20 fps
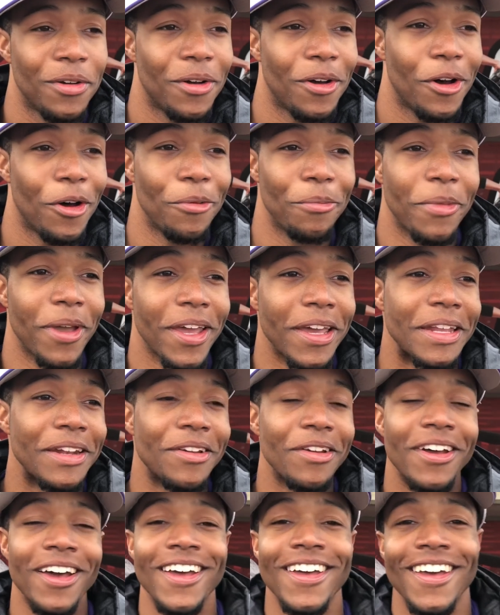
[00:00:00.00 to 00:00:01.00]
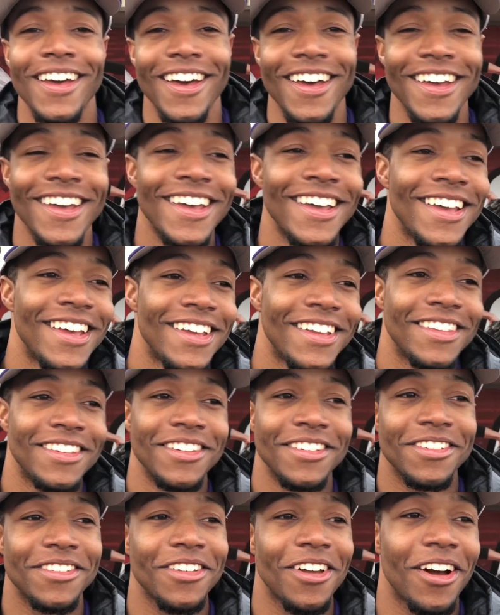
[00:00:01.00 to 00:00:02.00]
Oh, man.
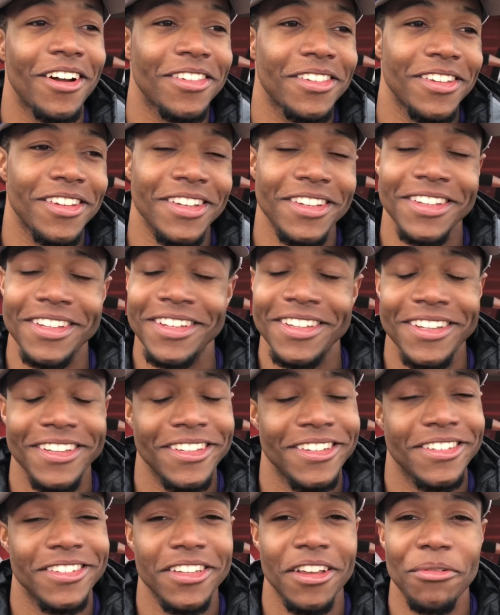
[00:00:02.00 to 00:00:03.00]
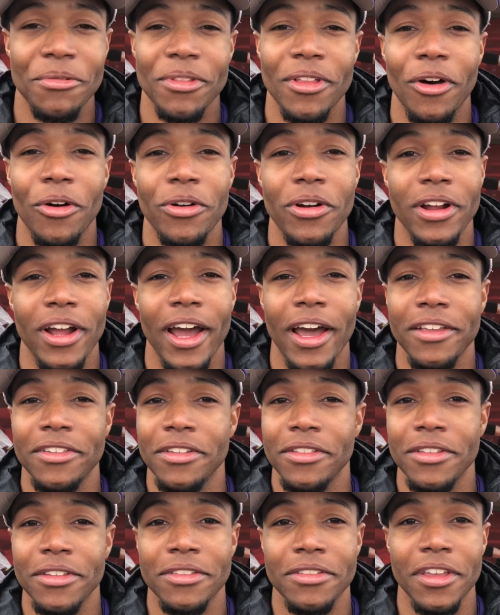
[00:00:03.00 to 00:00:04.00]
Just talked to some of the older guys
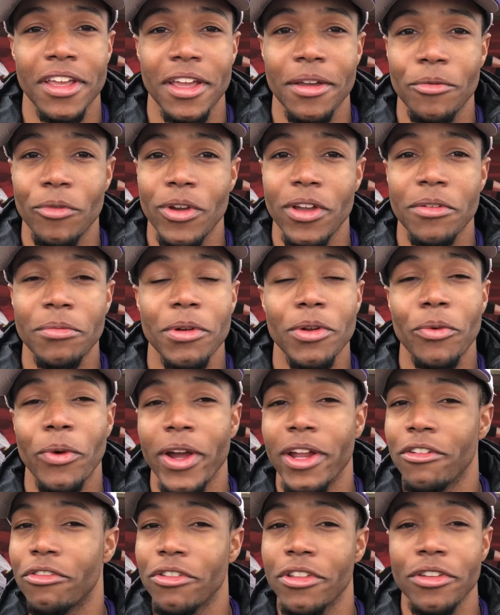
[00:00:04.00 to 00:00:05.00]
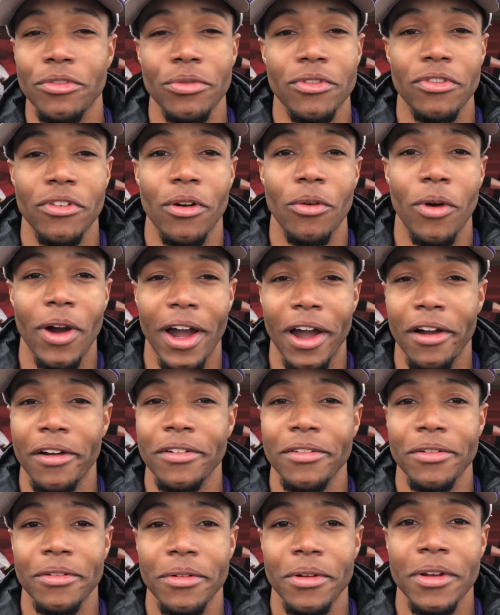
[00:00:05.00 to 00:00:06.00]
on this team. We have been waiting for this one for a
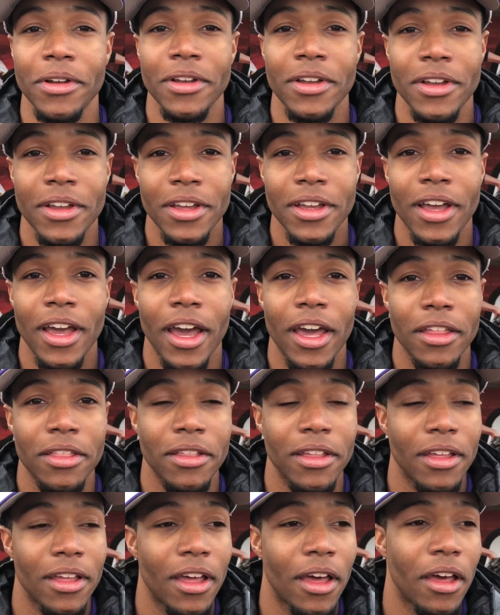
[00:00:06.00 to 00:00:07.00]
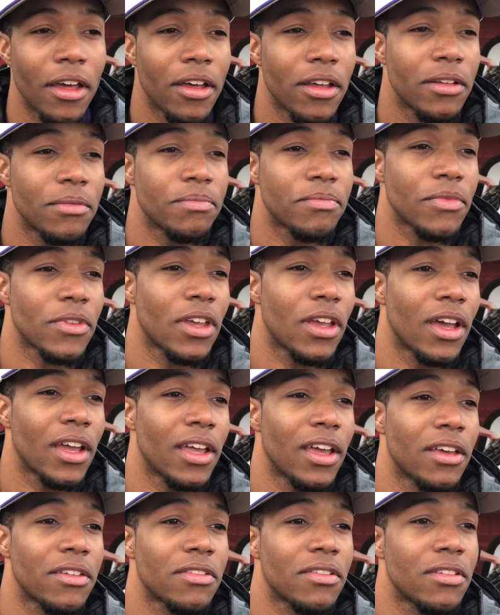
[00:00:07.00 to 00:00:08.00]
while.
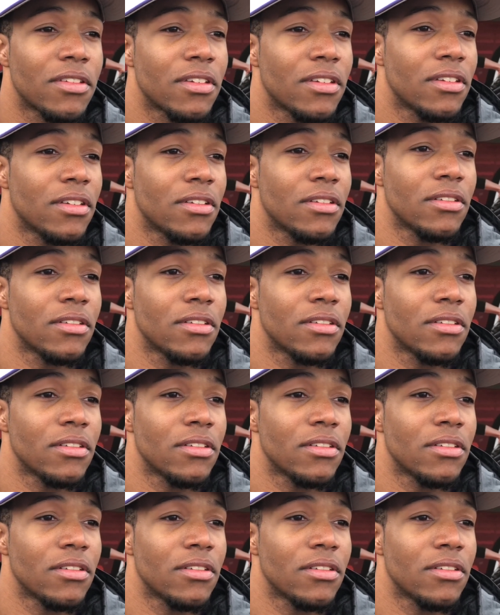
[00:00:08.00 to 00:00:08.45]
I guess